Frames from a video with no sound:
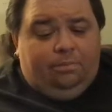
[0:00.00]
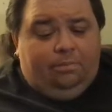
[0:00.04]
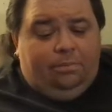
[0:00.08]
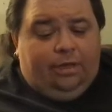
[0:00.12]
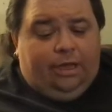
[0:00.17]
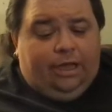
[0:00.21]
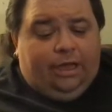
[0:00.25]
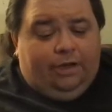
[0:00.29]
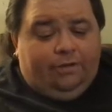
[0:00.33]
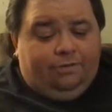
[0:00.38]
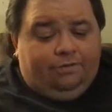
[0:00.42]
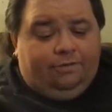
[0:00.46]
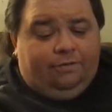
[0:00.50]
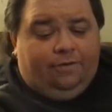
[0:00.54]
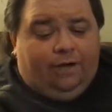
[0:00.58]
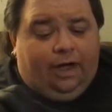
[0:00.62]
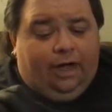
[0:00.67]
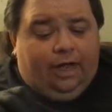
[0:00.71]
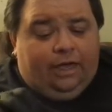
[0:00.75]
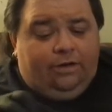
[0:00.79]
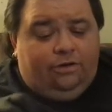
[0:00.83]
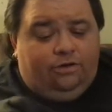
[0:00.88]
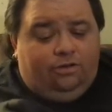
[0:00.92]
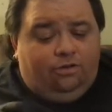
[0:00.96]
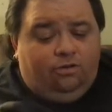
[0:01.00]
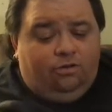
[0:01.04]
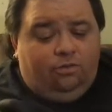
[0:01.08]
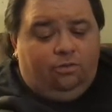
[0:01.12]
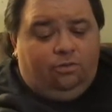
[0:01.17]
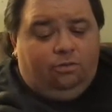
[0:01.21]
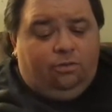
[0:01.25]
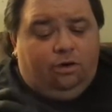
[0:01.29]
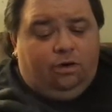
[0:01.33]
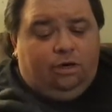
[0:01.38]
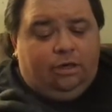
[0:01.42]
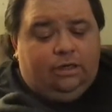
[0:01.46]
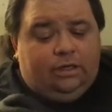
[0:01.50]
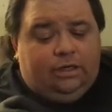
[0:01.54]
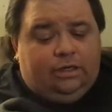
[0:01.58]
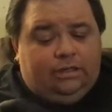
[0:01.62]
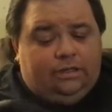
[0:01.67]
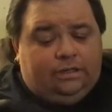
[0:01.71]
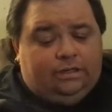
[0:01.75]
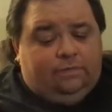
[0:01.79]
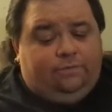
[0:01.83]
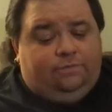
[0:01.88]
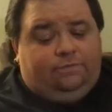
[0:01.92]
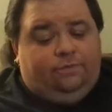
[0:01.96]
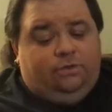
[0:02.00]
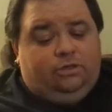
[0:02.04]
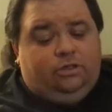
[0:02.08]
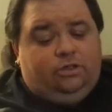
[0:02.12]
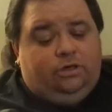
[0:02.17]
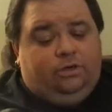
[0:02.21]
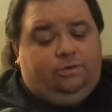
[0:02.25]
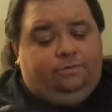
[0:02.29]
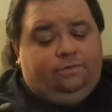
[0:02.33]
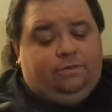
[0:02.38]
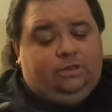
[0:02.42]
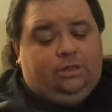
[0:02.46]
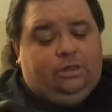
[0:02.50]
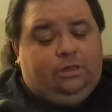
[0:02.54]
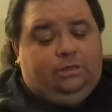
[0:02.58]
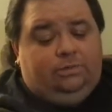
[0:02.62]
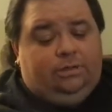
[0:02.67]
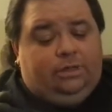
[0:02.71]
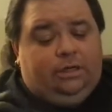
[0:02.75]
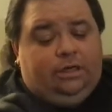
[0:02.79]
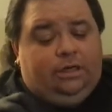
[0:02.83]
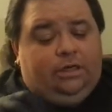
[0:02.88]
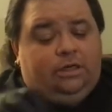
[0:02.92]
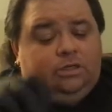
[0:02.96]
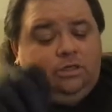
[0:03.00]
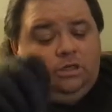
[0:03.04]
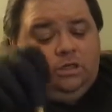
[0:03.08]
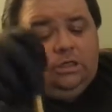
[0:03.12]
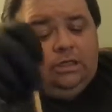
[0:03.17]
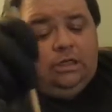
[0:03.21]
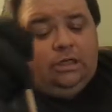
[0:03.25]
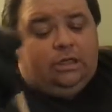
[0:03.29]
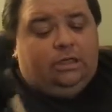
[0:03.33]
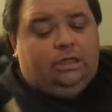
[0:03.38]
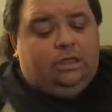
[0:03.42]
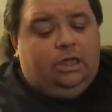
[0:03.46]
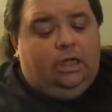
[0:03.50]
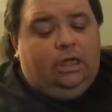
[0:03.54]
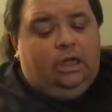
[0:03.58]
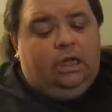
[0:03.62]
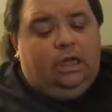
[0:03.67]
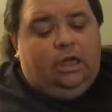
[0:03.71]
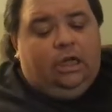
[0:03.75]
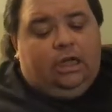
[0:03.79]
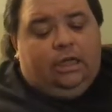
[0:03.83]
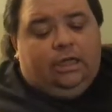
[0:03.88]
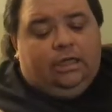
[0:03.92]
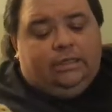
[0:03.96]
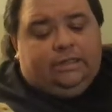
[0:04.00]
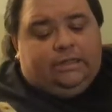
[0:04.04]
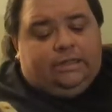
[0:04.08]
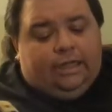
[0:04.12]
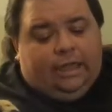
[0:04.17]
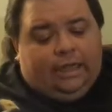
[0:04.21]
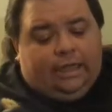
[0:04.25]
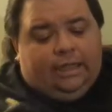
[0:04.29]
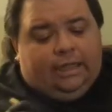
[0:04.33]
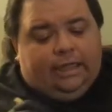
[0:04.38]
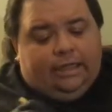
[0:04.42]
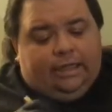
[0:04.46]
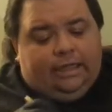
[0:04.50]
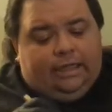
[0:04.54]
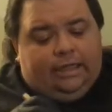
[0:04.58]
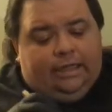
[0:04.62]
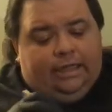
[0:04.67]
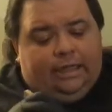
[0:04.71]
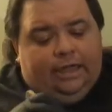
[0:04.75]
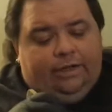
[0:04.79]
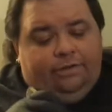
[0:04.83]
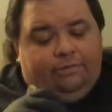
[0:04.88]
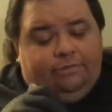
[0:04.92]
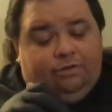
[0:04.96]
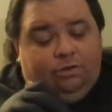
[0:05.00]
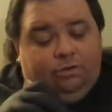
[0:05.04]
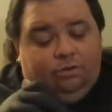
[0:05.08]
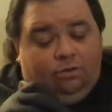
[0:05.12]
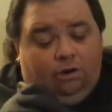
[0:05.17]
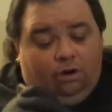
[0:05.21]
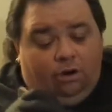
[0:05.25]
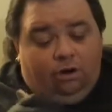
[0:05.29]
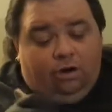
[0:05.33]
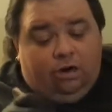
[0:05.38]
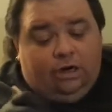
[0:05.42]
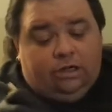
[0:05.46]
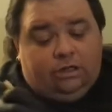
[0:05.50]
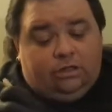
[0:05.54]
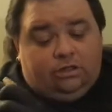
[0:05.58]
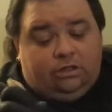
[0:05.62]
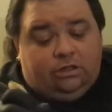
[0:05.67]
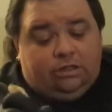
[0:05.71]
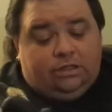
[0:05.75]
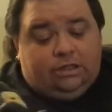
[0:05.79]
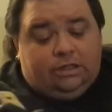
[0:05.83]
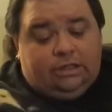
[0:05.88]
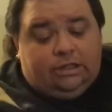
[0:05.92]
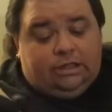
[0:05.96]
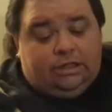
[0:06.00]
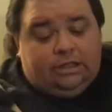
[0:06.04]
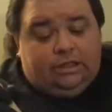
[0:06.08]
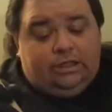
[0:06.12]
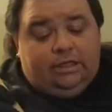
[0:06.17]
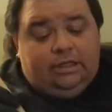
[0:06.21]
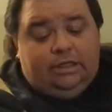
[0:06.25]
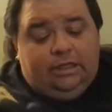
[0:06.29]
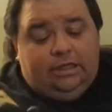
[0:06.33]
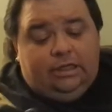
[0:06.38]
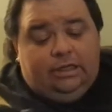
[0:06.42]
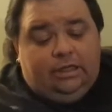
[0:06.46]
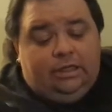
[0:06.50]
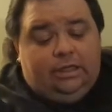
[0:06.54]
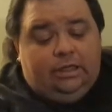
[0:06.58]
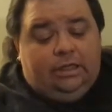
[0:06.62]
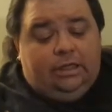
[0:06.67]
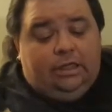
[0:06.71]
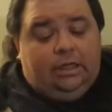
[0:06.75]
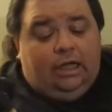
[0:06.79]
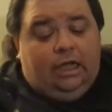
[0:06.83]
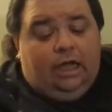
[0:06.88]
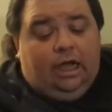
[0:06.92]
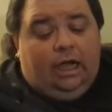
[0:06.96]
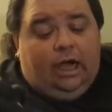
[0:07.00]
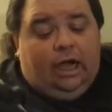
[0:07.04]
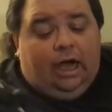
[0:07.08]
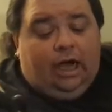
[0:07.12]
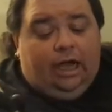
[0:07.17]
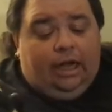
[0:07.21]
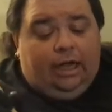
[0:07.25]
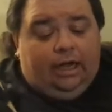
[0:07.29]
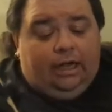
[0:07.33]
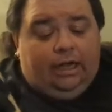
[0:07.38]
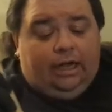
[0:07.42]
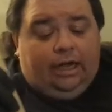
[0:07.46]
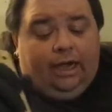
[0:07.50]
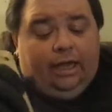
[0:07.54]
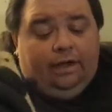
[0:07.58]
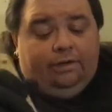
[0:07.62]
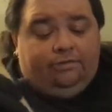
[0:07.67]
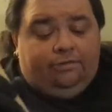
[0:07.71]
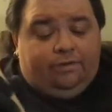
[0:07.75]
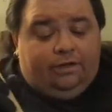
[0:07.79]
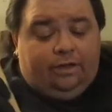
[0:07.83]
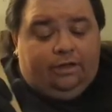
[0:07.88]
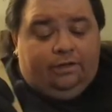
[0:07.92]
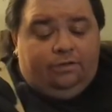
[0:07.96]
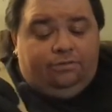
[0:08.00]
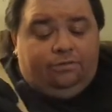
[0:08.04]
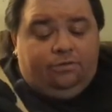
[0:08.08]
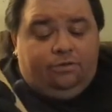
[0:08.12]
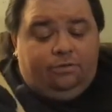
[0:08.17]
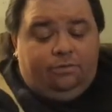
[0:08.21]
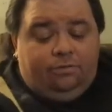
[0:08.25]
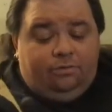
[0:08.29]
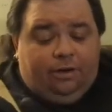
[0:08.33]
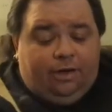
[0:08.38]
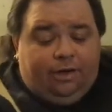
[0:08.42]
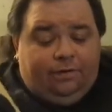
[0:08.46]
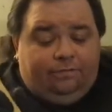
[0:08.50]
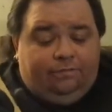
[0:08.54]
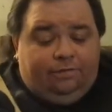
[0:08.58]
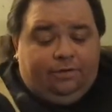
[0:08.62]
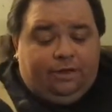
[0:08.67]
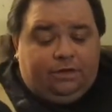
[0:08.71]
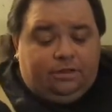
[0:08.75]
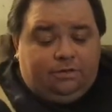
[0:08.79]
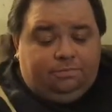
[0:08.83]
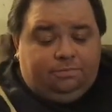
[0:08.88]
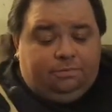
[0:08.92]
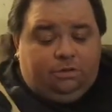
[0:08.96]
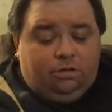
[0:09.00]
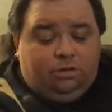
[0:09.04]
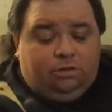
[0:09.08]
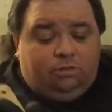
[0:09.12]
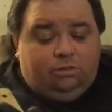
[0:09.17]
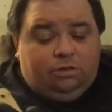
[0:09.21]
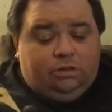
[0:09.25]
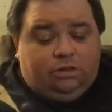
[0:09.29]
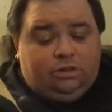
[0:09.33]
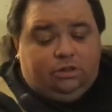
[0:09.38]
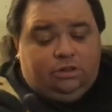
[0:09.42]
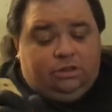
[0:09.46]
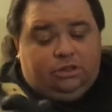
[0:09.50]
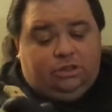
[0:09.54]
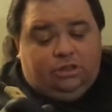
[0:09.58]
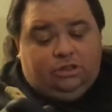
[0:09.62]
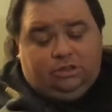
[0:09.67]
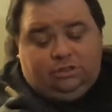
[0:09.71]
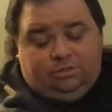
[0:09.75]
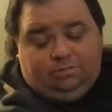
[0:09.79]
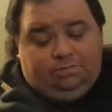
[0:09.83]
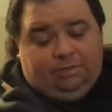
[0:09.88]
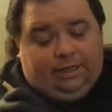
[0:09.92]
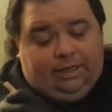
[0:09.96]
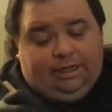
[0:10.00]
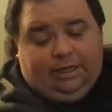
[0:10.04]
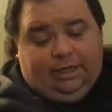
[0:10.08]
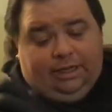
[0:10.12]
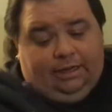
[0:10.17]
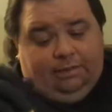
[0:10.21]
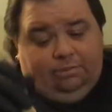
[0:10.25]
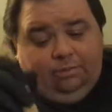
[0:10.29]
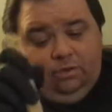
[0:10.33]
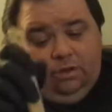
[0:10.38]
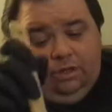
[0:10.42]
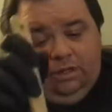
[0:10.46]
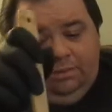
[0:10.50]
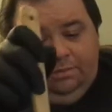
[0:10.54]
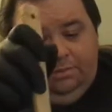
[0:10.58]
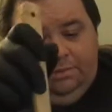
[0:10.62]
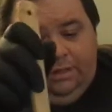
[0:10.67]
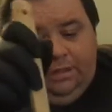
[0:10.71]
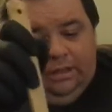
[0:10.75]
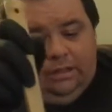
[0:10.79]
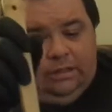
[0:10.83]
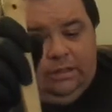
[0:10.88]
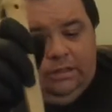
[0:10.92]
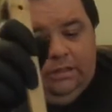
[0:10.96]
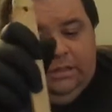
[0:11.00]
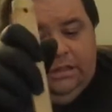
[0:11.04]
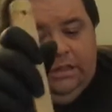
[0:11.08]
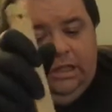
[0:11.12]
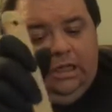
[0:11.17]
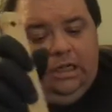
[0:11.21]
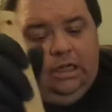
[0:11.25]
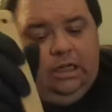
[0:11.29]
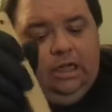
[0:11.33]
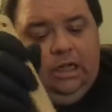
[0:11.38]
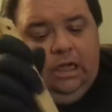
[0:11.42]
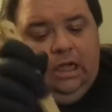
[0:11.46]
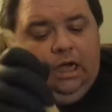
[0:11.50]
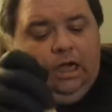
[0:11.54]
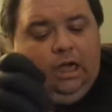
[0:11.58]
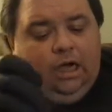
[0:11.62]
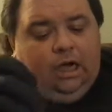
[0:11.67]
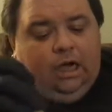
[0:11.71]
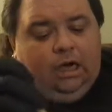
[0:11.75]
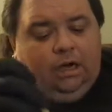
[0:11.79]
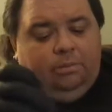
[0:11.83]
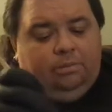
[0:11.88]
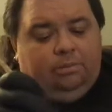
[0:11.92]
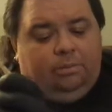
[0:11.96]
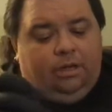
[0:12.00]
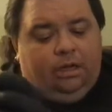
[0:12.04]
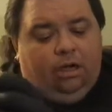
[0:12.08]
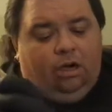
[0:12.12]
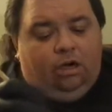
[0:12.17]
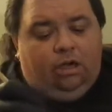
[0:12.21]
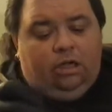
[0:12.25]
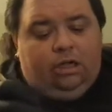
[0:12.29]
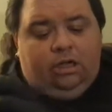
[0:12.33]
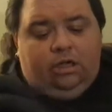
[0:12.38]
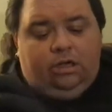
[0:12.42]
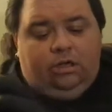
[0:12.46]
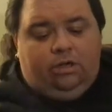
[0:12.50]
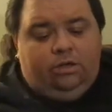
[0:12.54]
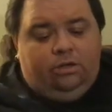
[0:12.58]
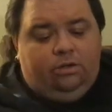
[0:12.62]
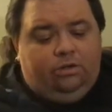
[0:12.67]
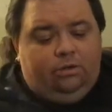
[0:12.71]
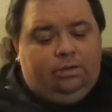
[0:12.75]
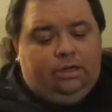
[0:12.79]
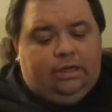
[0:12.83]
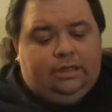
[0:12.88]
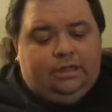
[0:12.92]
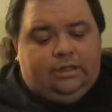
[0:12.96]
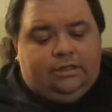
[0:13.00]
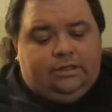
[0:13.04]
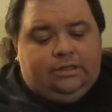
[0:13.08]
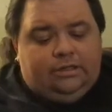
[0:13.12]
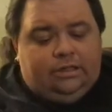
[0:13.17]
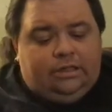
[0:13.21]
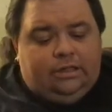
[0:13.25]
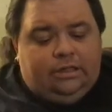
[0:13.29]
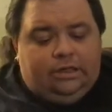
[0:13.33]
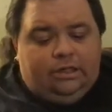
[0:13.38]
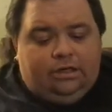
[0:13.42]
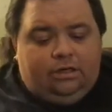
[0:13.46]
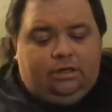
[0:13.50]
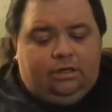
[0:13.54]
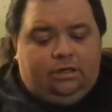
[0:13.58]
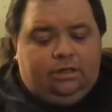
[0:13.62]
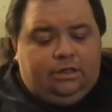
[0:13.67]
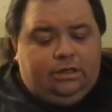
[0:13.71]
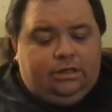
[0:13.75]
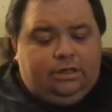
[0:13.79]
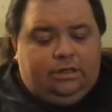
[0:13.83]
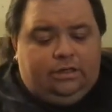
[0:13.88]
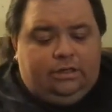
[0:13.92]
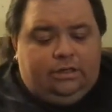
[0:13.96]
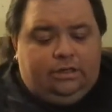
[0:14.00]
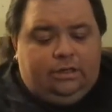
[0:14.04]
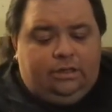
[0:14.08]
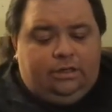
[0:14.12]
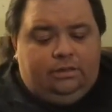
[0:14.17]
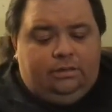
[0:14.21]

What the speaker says: if I do one, first off, is anybody interested? Secondly, if you are interested, I have to give you my Facebook, which is just my name, William Myers. All you do is click on,